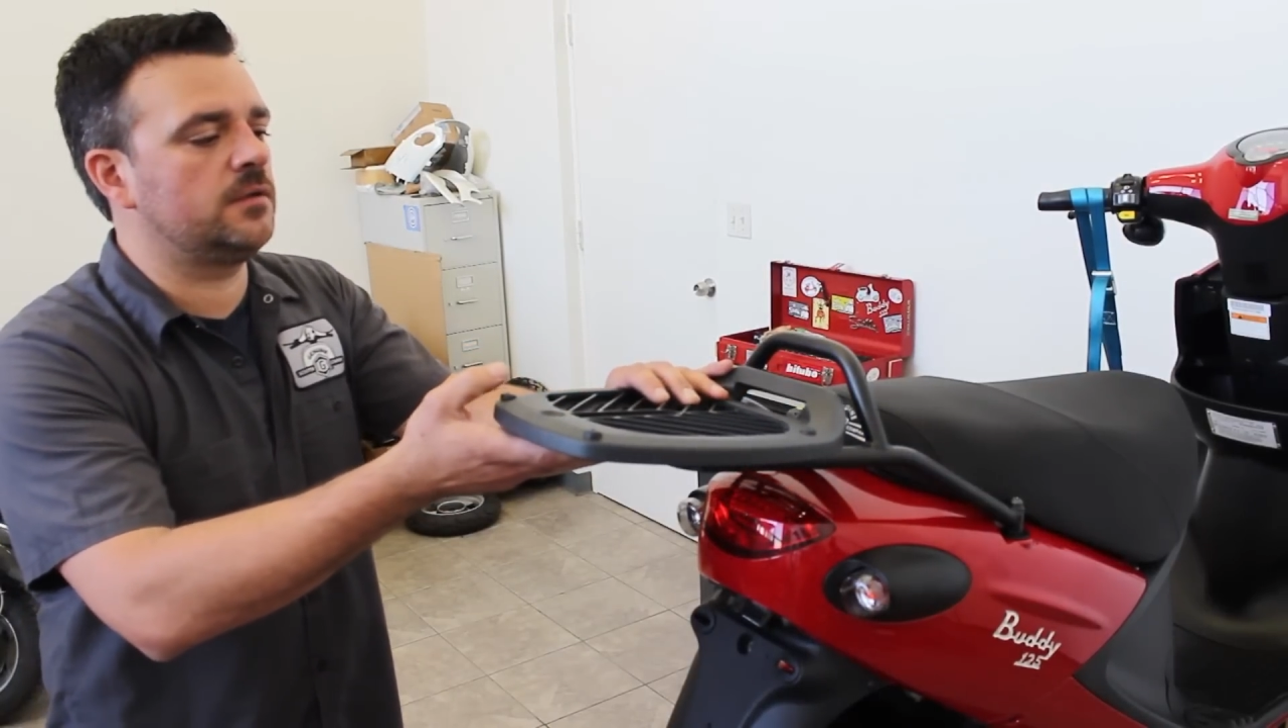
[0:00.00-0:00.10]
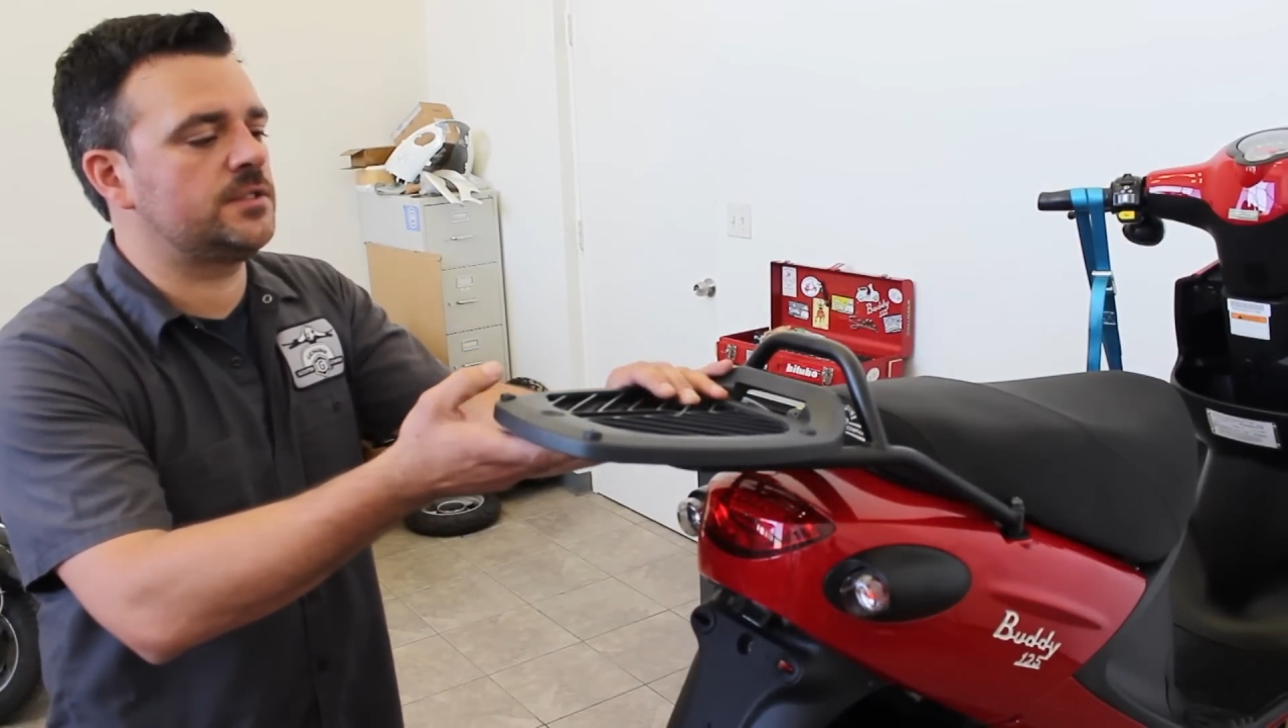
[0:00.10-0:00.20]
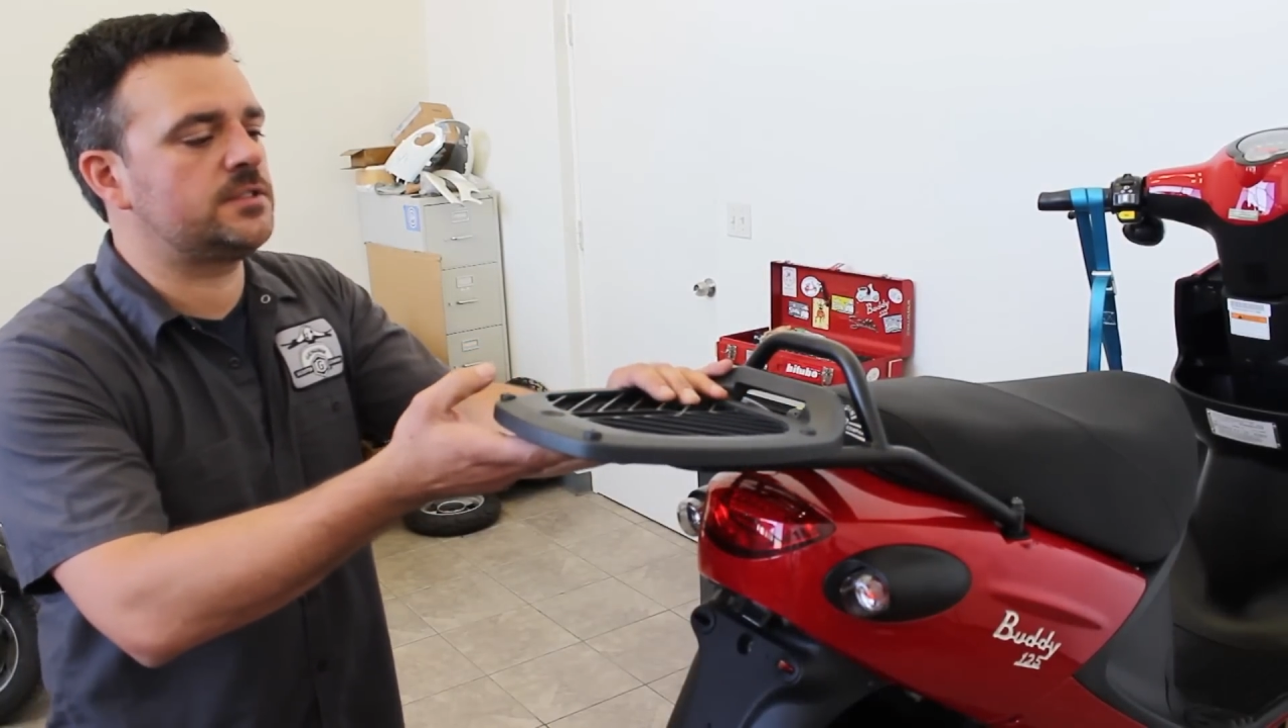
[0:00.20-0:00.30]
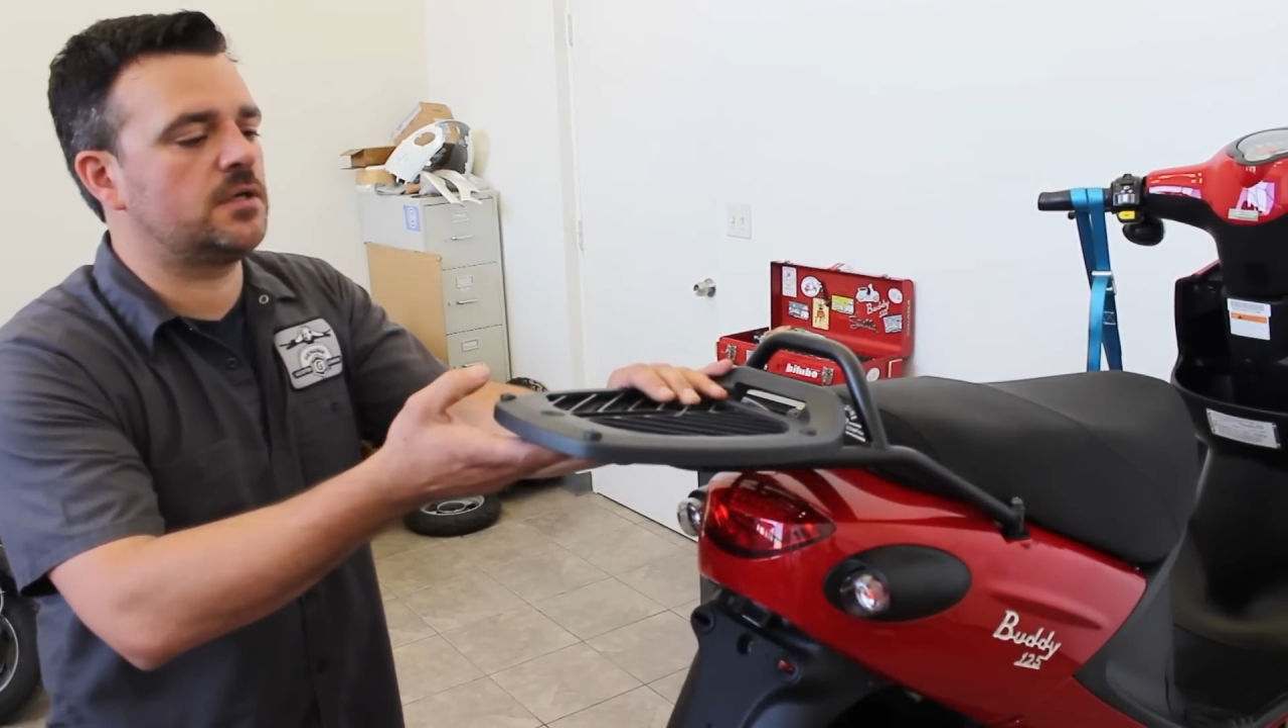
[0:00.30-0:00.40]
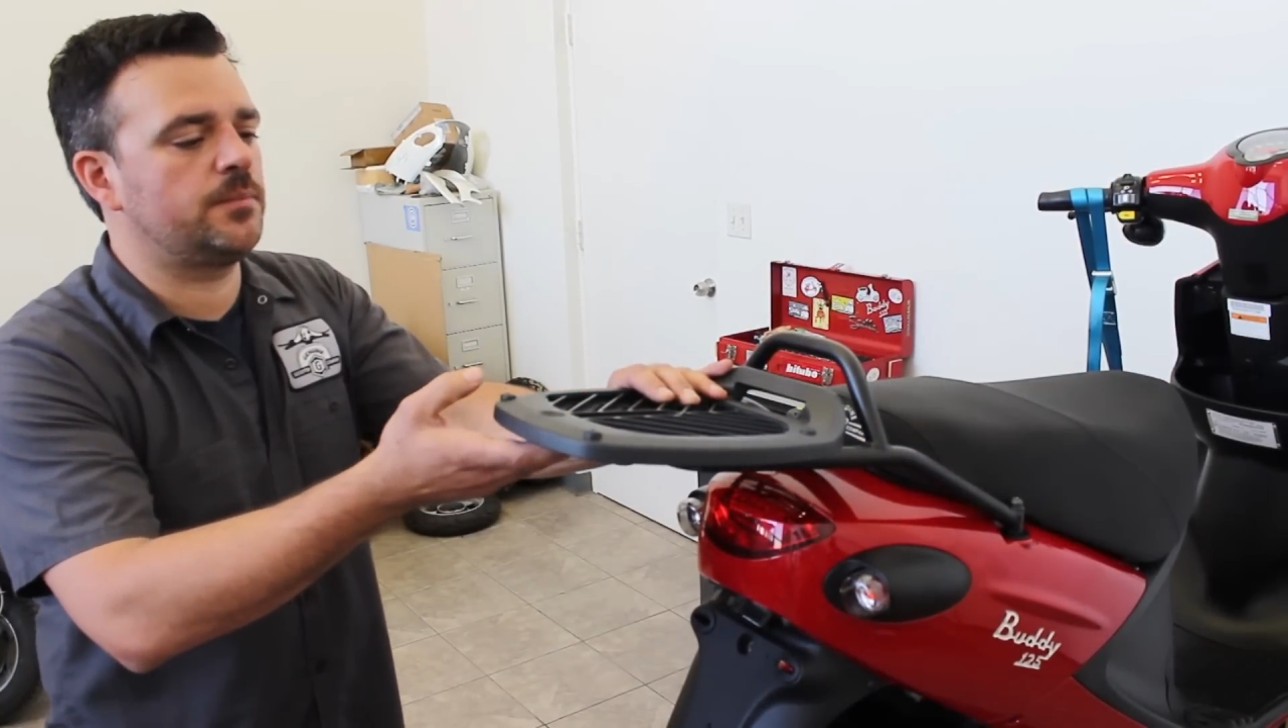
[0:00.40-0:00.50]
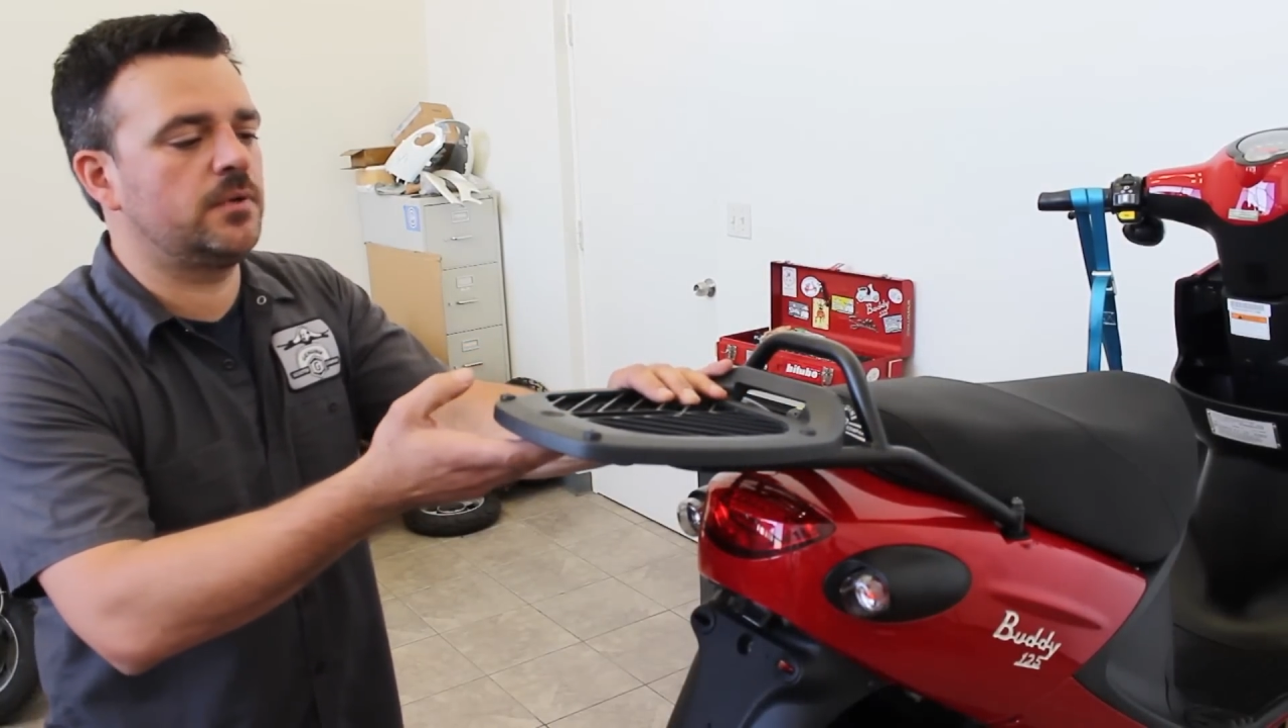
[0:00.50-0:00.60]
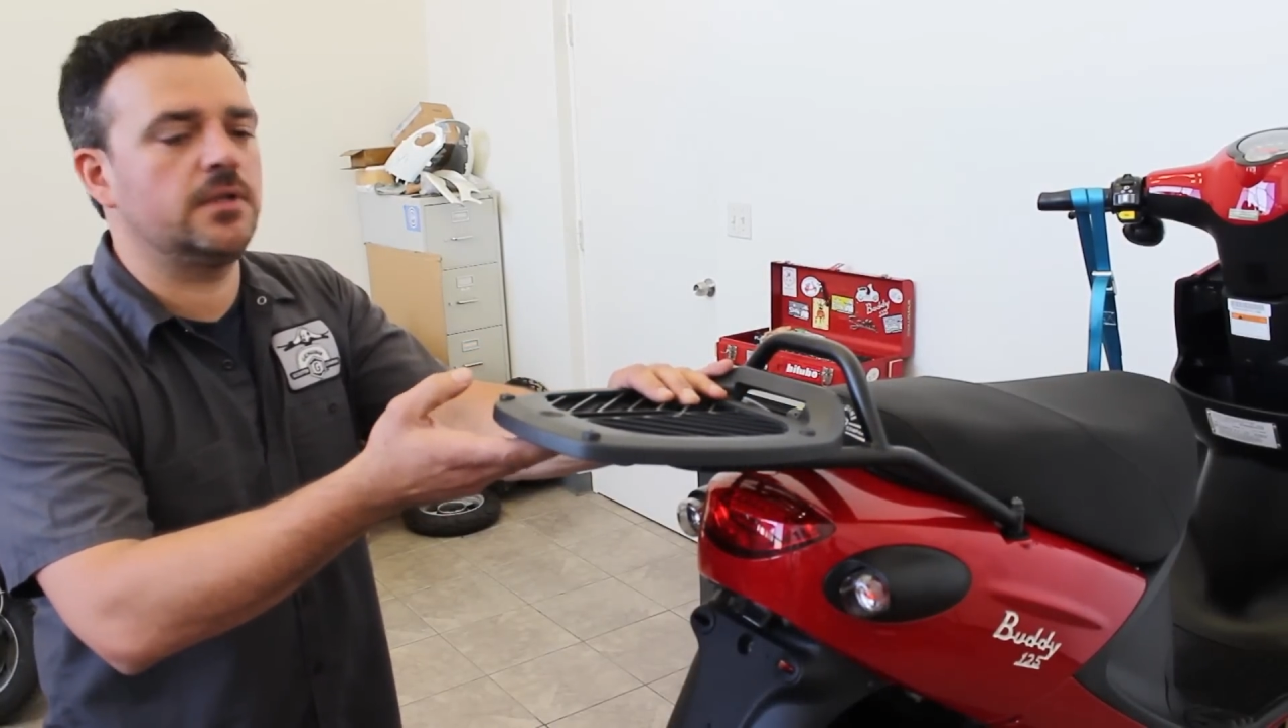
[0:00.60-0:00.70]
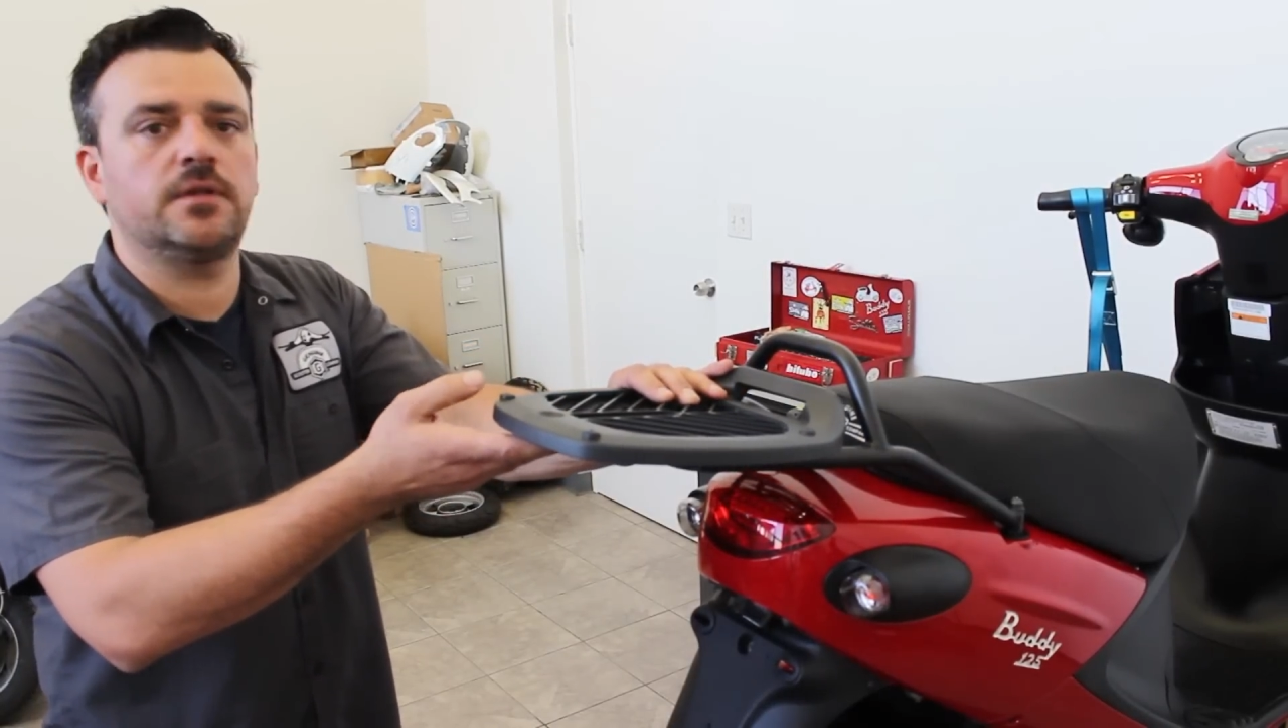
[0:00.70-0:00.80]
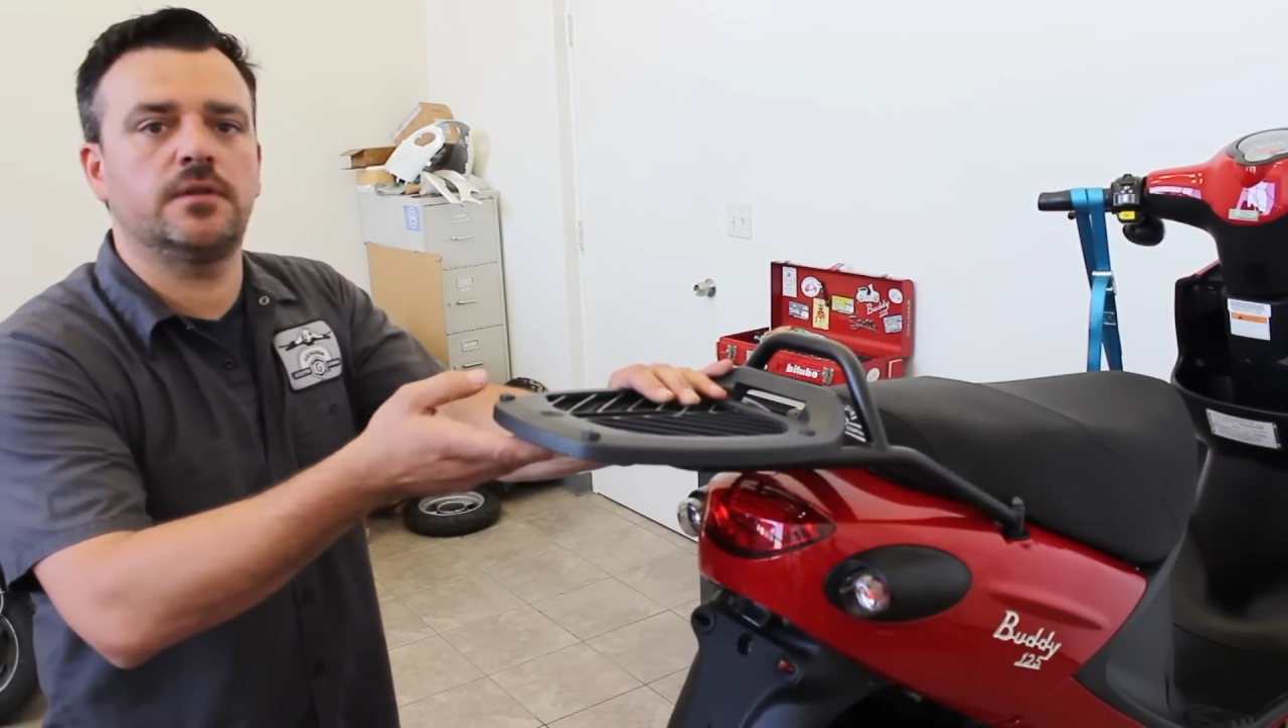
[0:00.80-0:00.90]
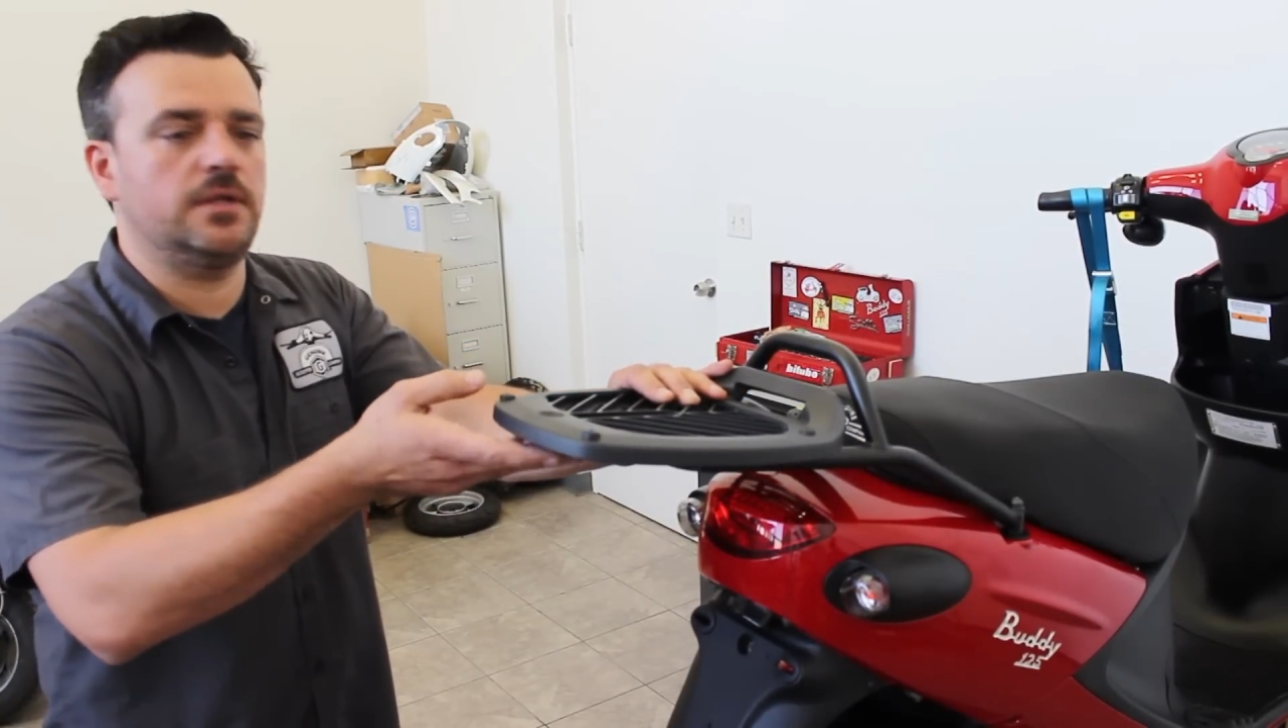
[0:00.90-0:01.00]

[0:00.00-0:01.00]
let's start putting